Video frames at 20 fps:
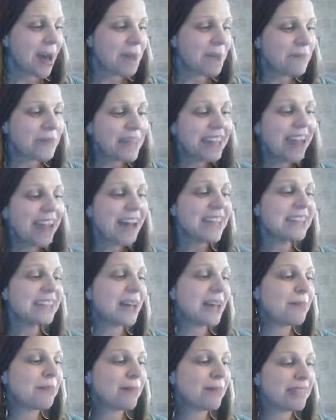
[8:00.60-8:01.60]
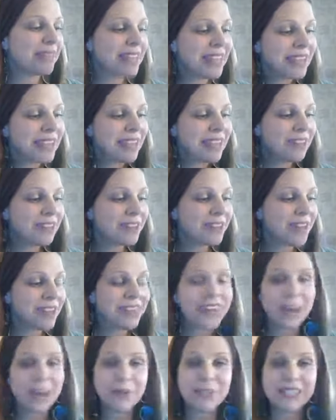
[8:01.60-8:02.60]
because I believed
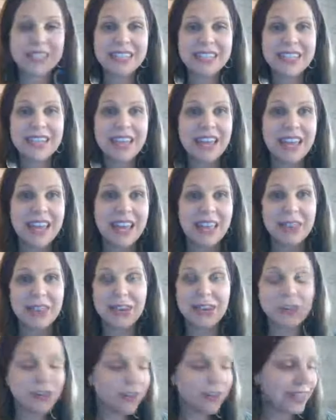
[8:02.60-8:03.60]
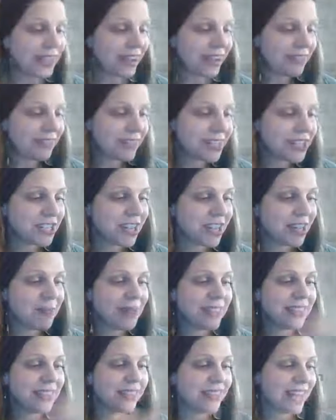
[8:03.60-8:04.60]
that I would see the good of Hashem
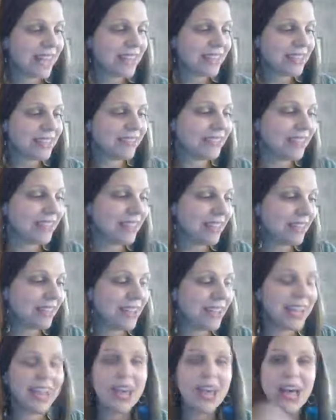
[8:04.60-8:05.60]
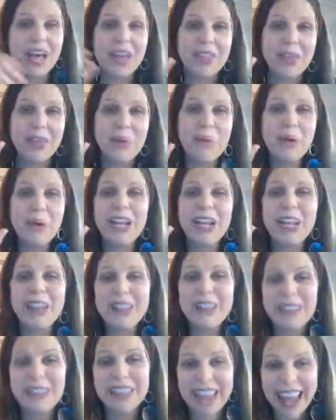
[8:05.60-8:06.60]
and the land of the living. The word
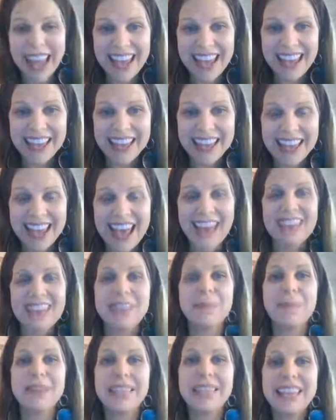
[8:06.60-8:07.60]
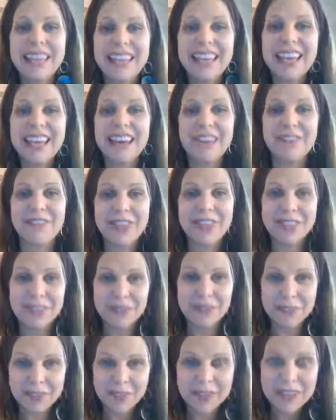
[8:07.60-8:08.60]
lule at the beginning of this
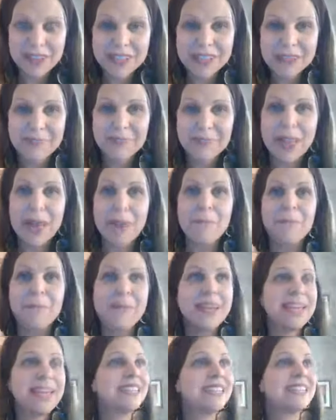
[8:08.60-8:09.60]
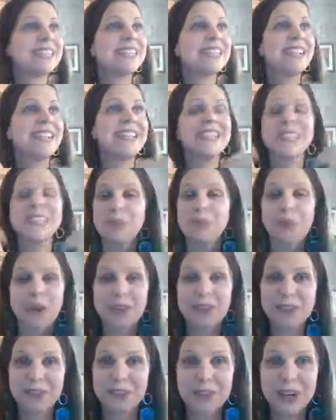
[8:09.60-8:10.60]
verse means, it's this
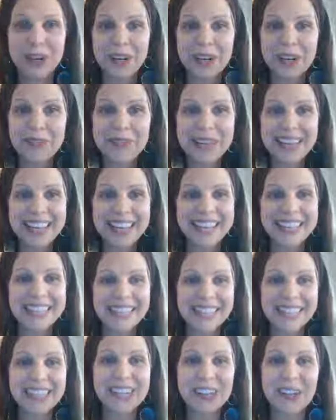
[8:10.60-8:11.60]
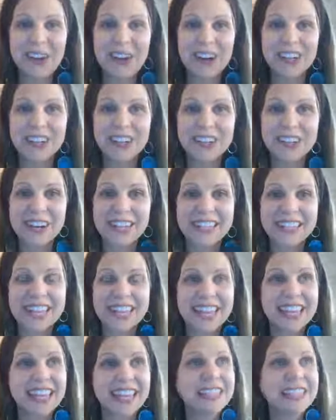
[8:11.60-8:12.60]
wonderful word because it's a little hard to
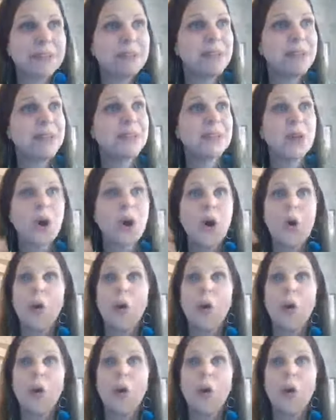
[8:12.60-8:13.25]
translate, because it means